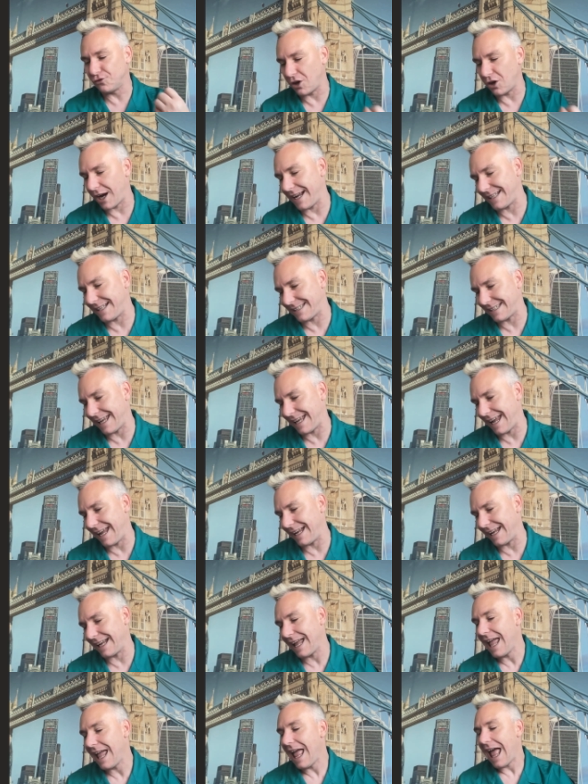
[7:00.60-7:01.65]

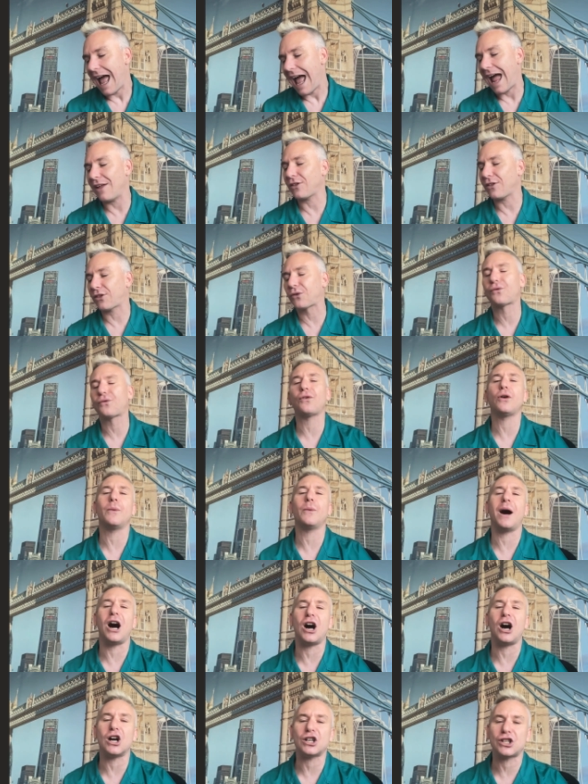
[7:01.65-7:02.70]
writing. And through
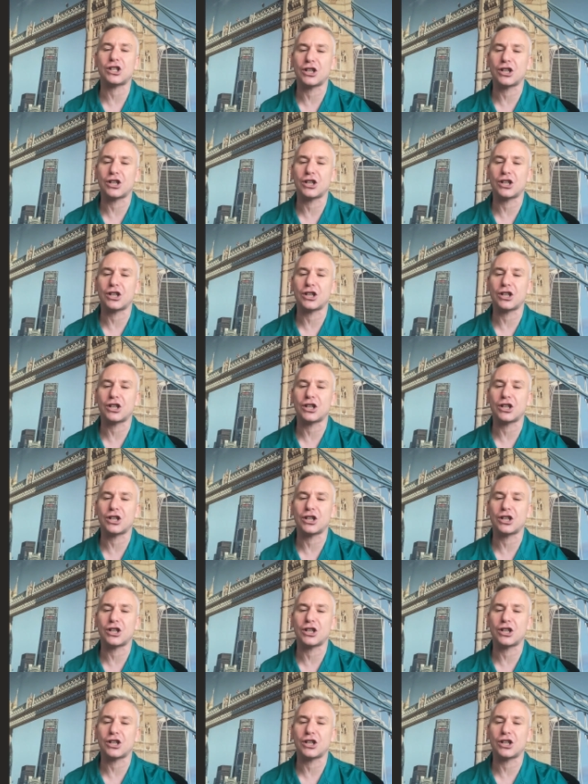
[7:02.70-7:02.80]
art,